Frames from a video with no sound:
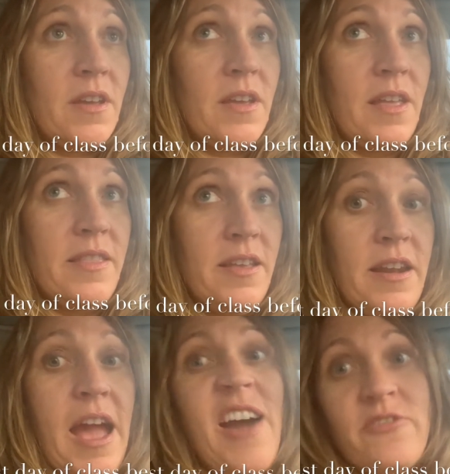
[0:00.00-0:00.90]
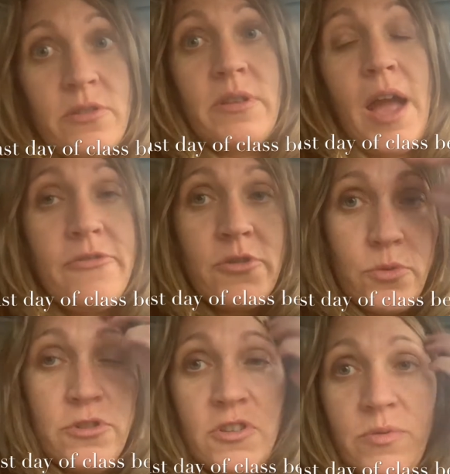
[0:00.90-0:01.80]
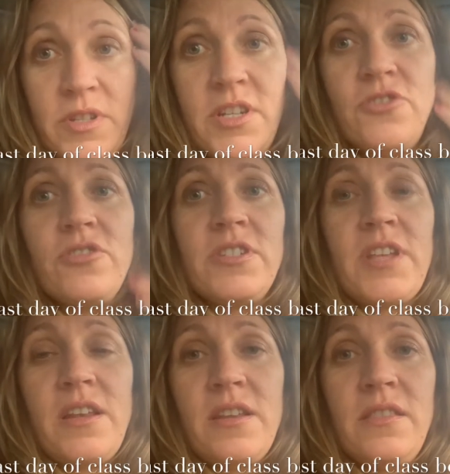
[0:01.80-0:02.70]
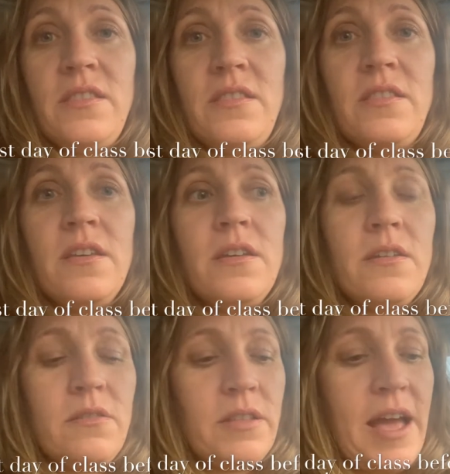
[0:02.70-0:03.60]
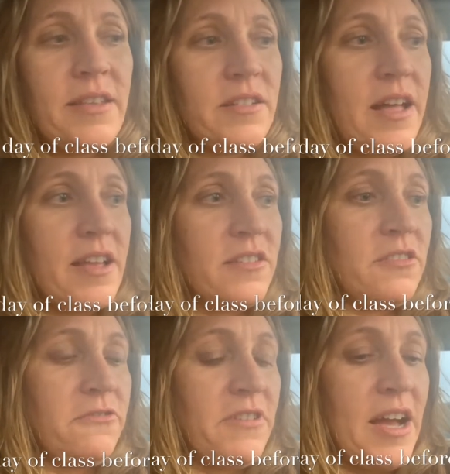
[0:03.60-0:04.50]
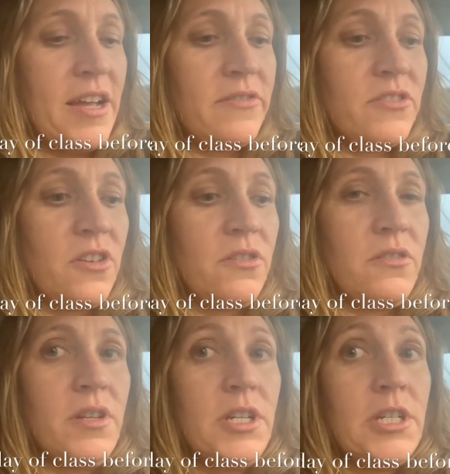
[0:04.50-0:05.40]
And then afterwards is when the teacher extended the last class till 5. So